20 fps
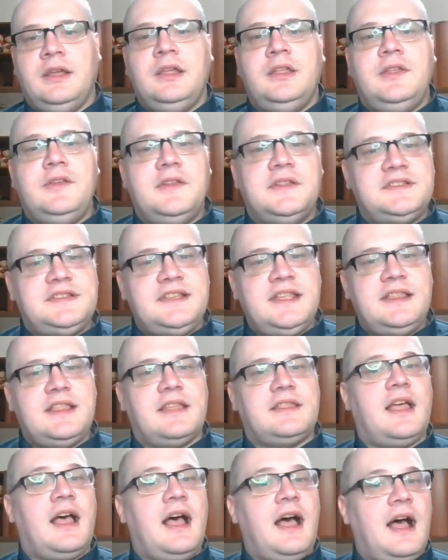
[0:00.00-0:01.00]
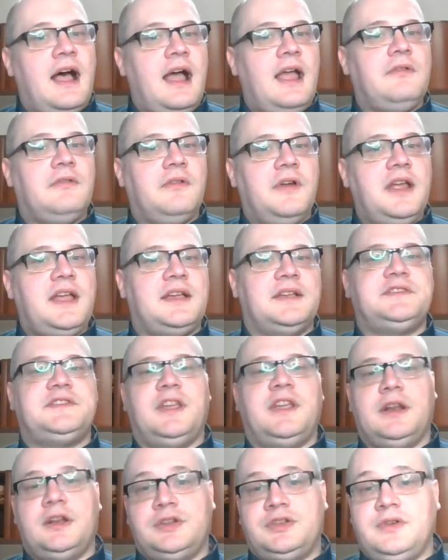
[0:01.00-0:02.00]
You can see that the high risk
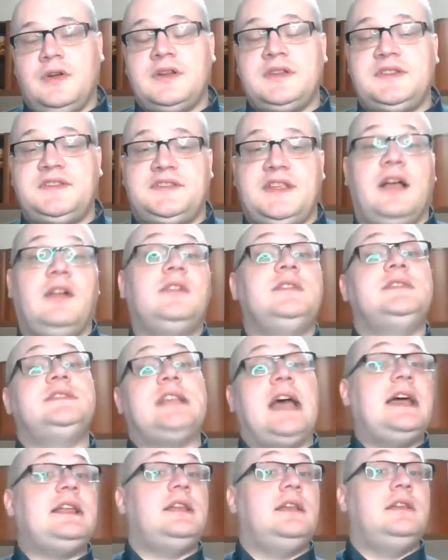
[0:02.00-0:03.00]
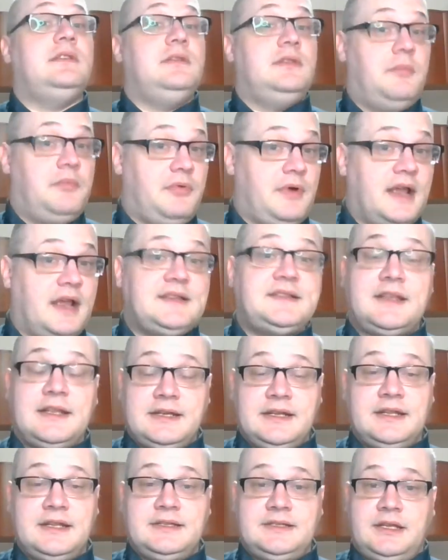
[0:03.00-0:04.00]
in a short sale is that the price
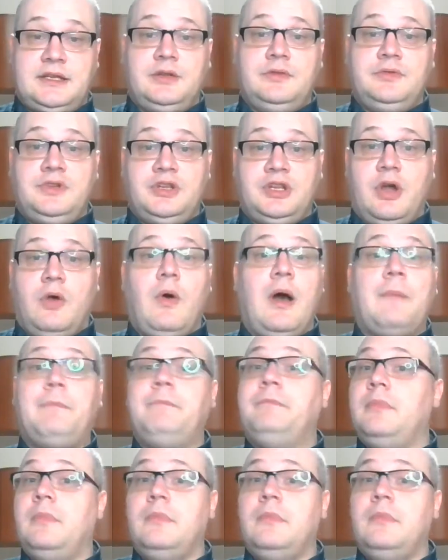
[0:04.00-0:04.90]
can continue to go up,